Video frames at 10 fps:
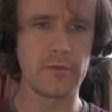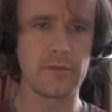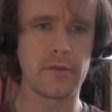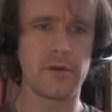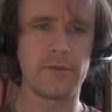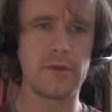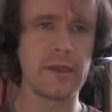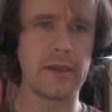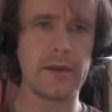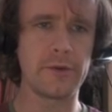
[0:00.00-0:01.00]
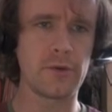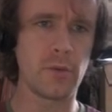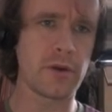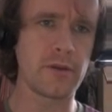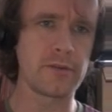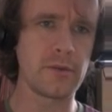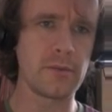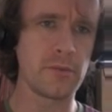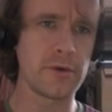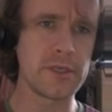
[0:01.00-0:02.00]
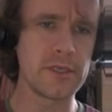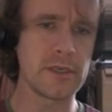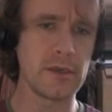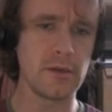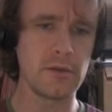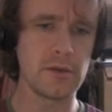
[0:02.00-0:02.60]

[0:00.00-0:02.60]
kind of laying out your workings in a bit more detail,